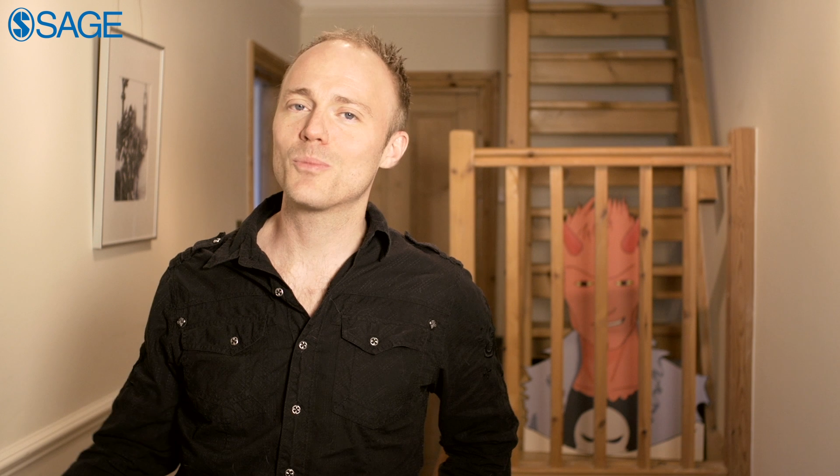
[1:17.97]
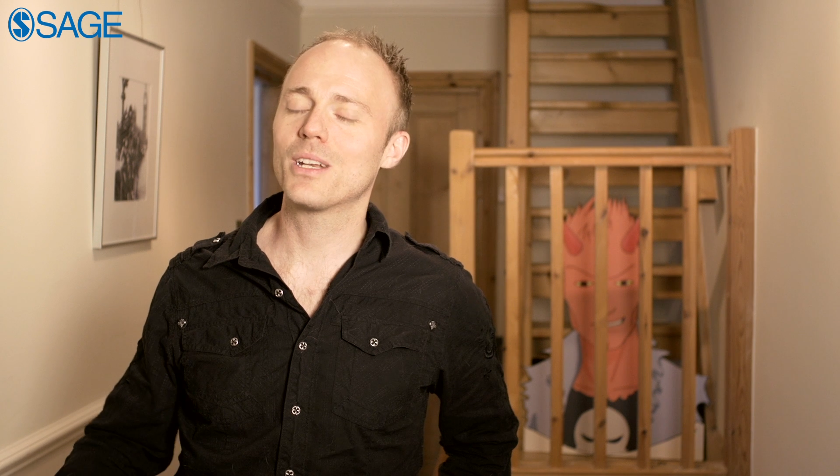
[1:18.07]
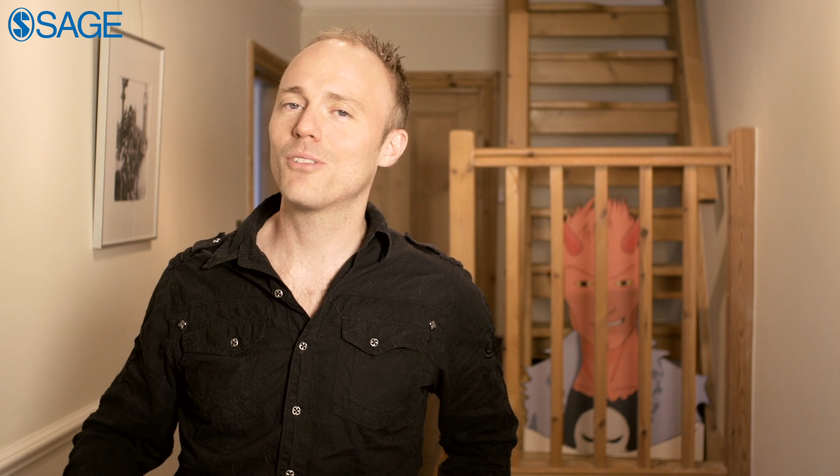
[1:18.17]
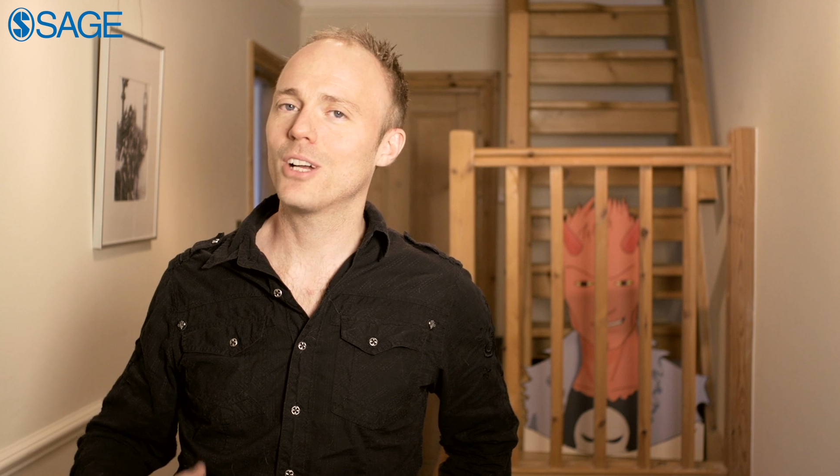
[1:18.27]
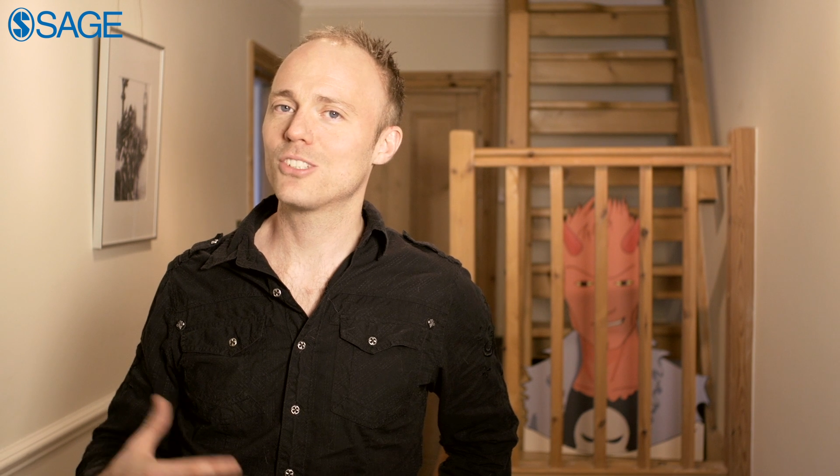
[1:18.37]
but
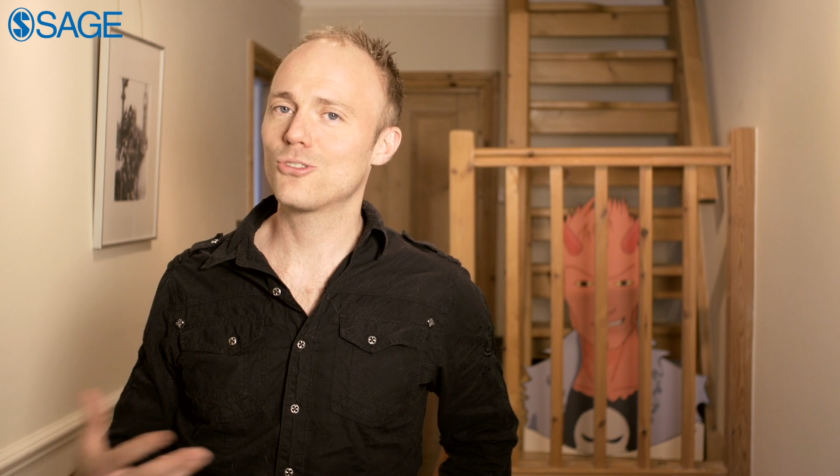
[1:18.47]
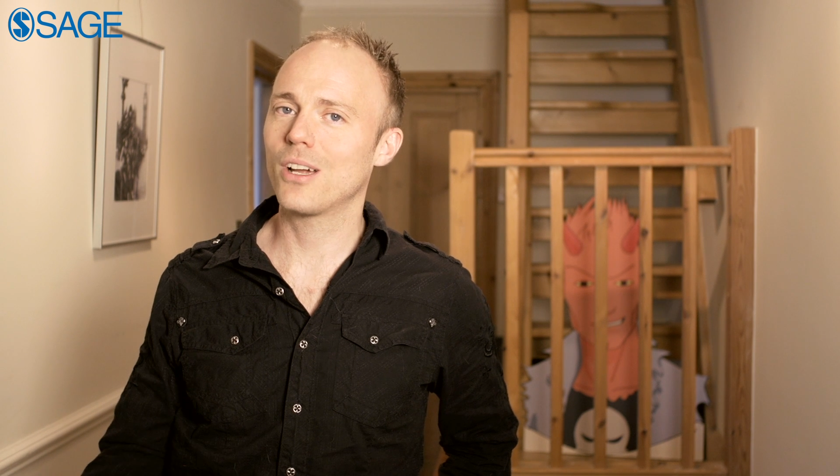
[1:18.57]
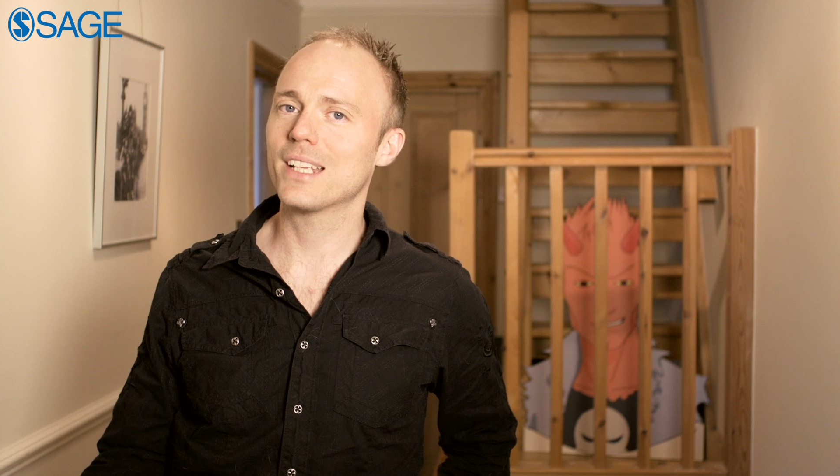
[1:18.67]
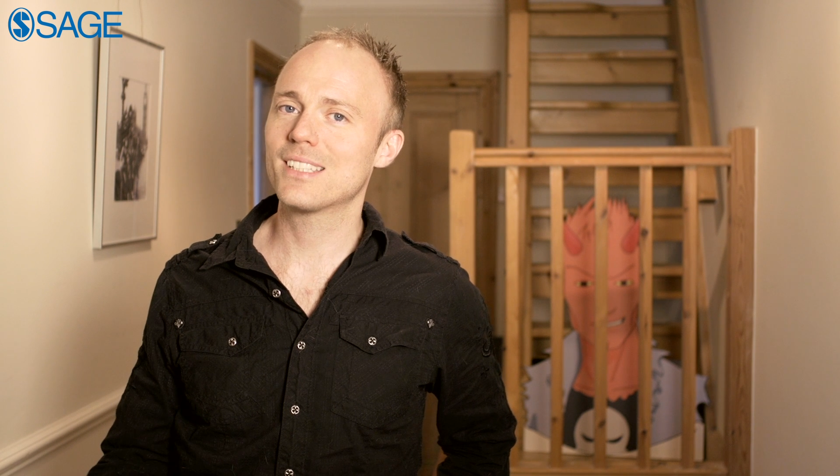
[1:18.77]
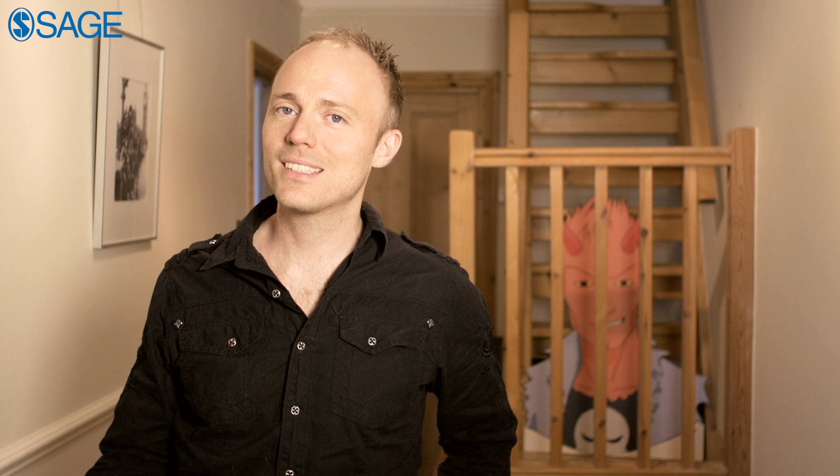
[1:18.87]
if I
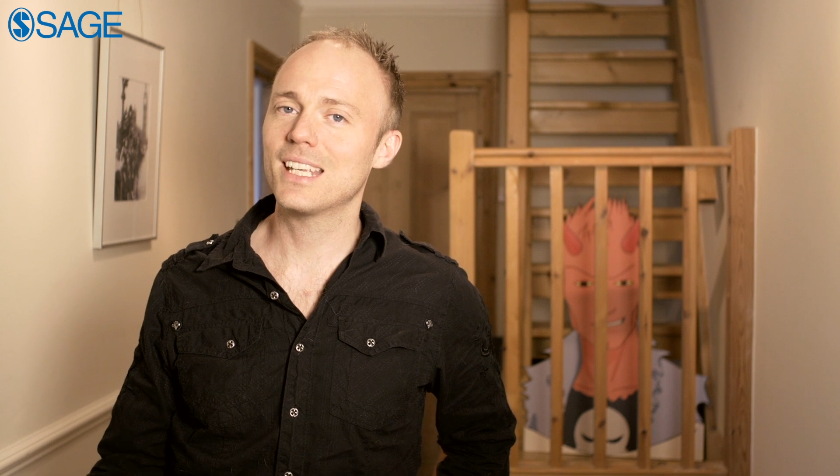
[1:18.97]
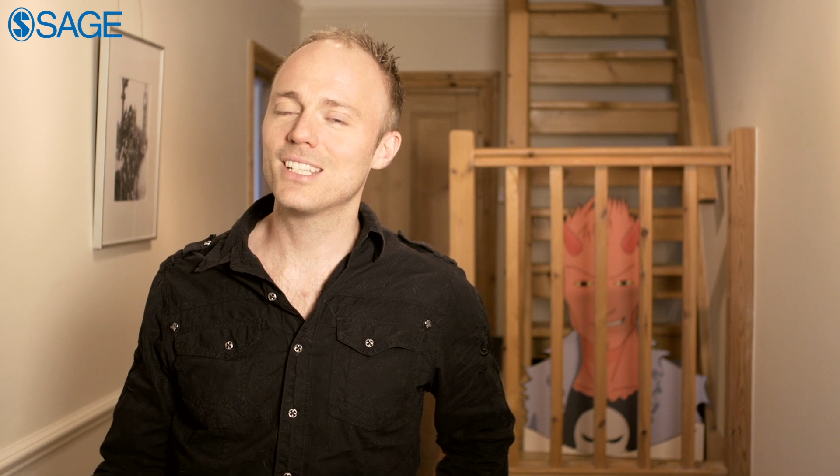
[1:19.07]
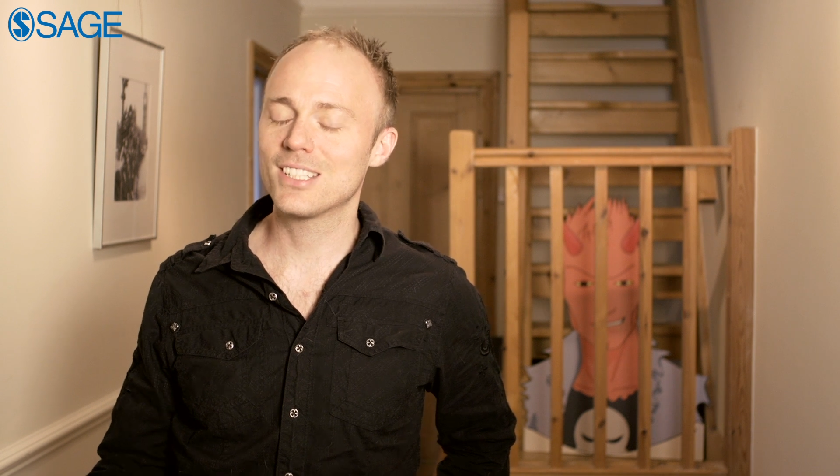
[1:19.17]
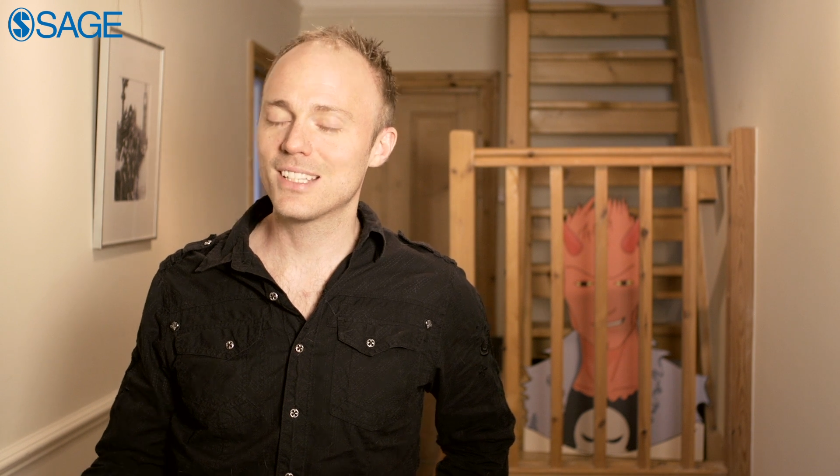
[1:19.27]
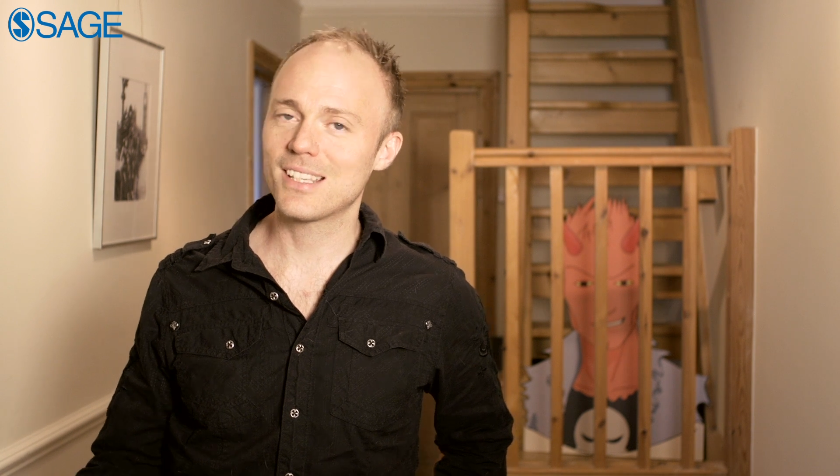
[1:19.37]
tried to
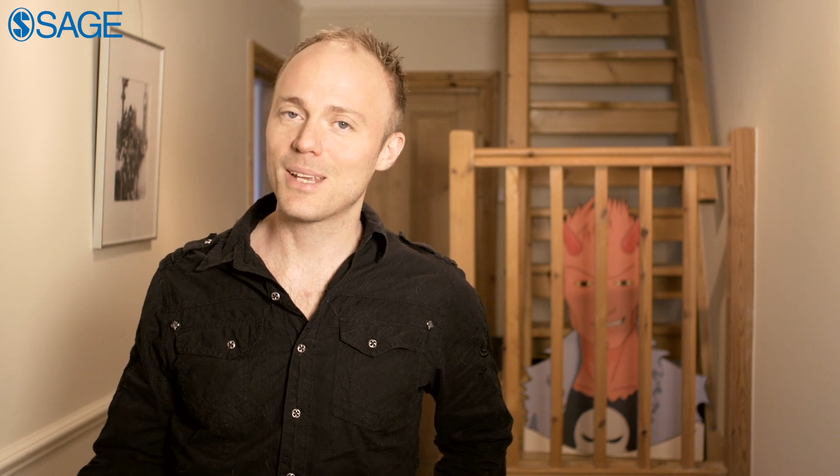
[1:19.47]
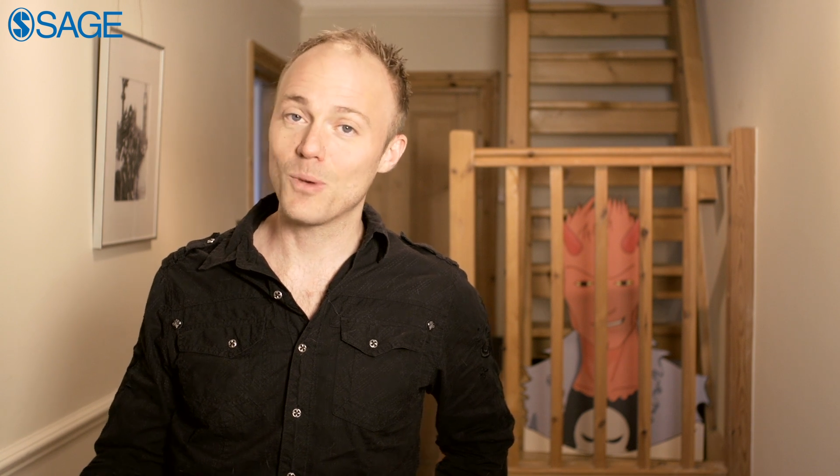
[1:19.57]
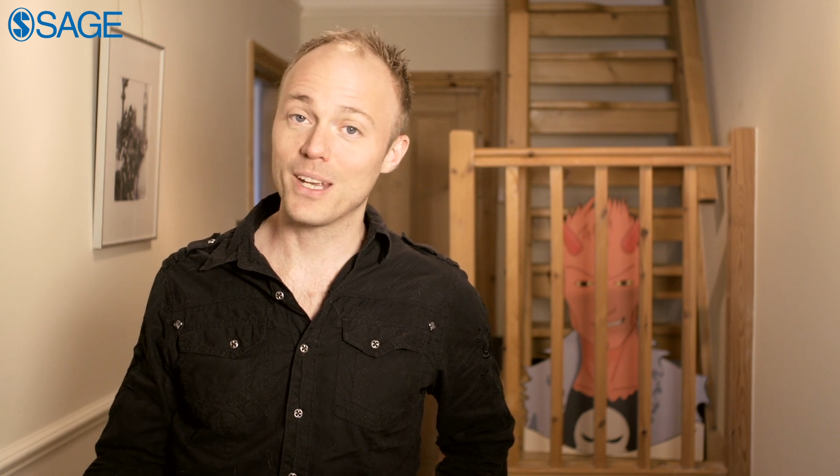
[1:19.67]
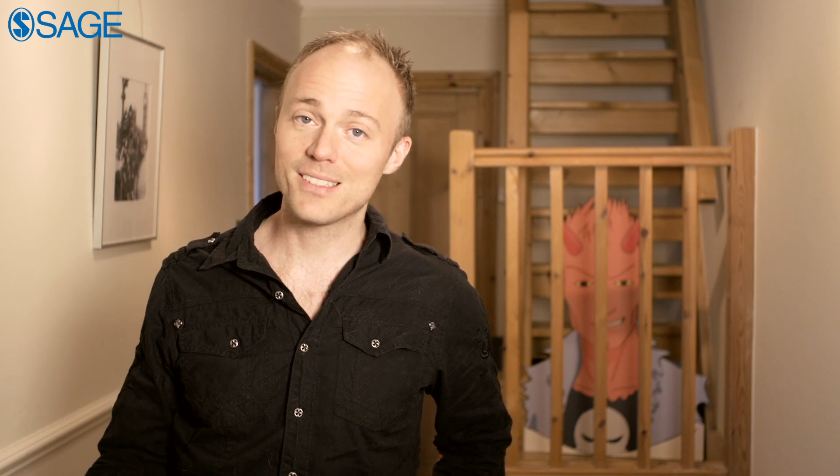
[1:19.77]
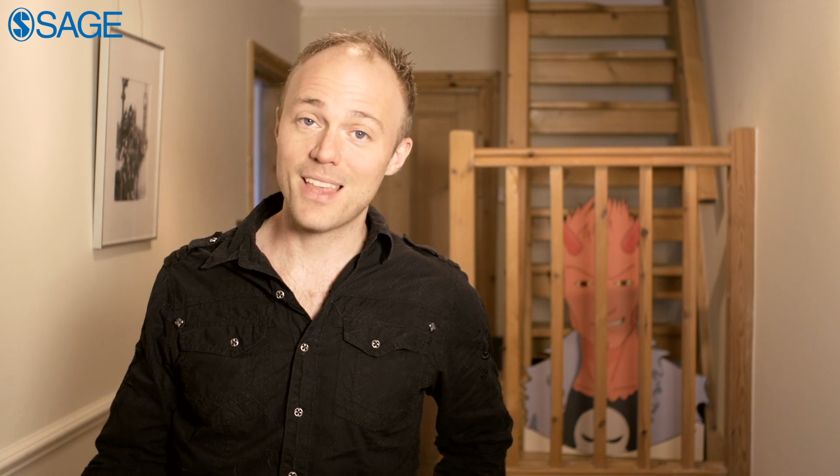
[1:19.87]
teach in the same
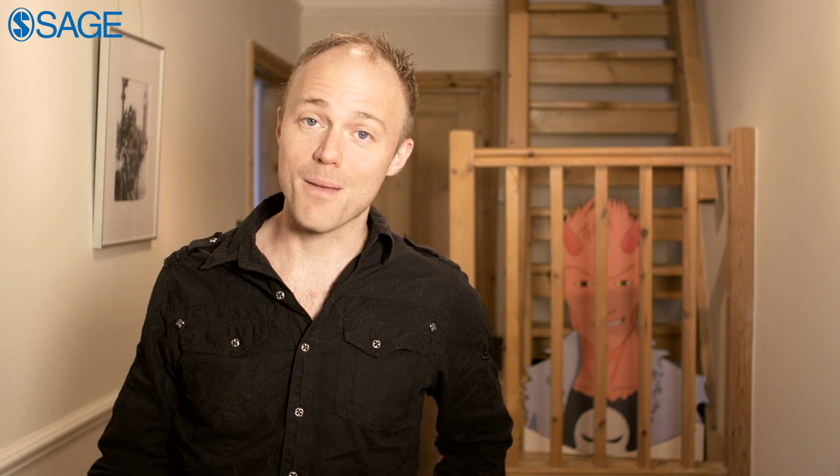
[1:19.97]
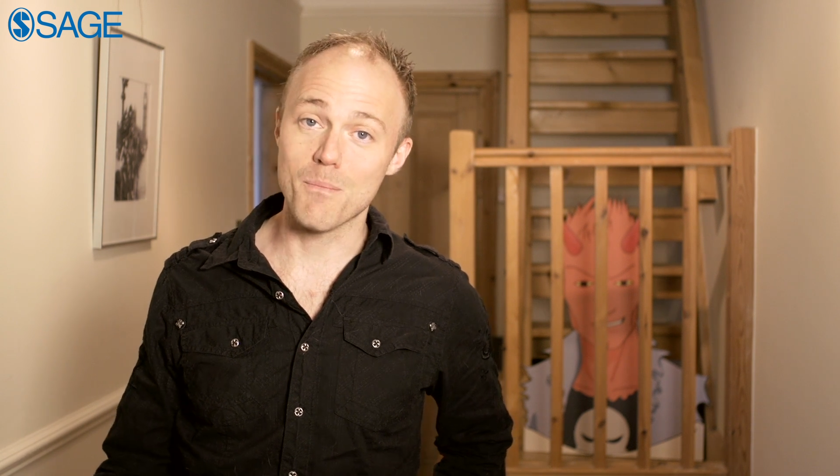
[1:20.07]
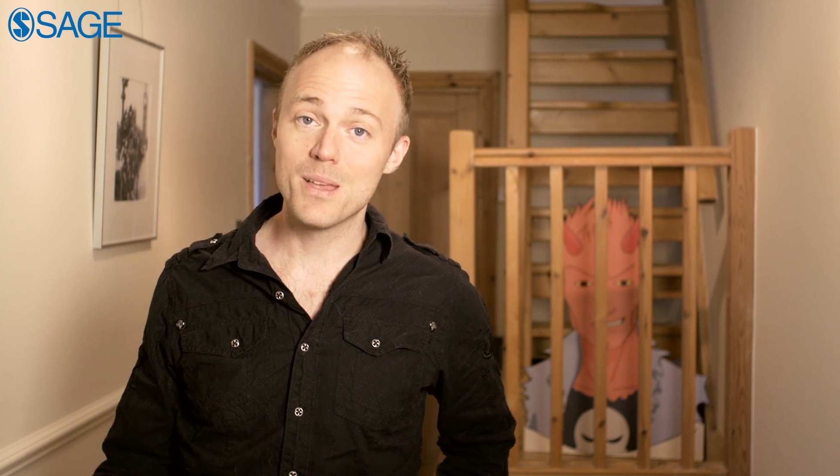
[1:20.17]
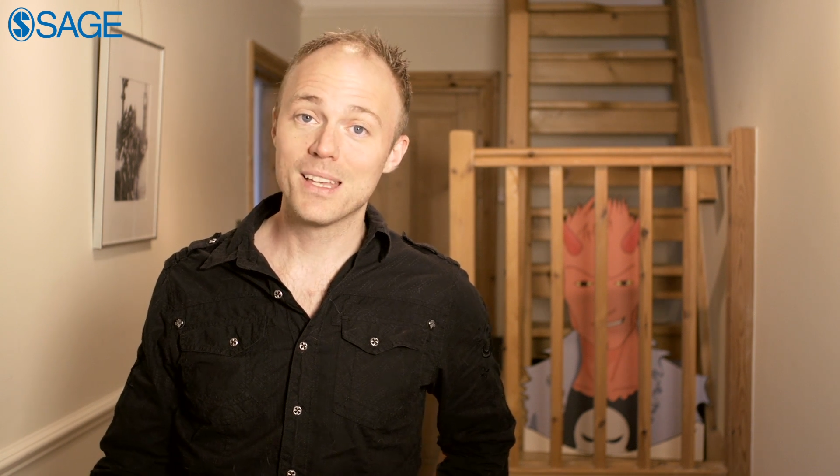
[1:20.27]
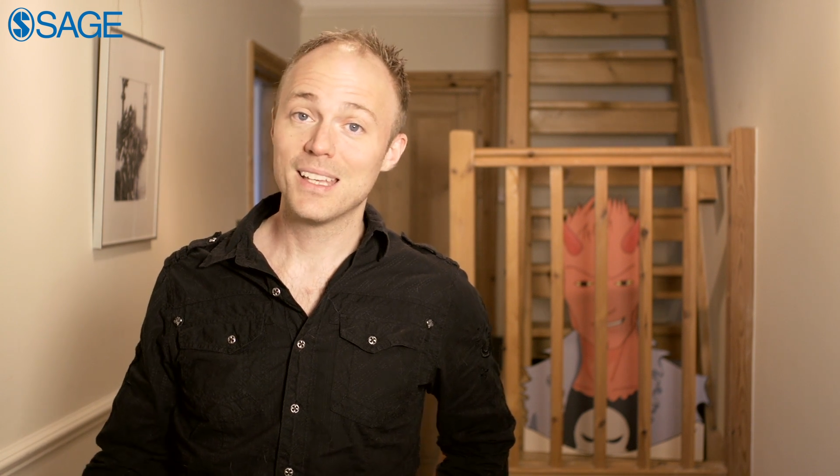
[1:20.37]
way as them,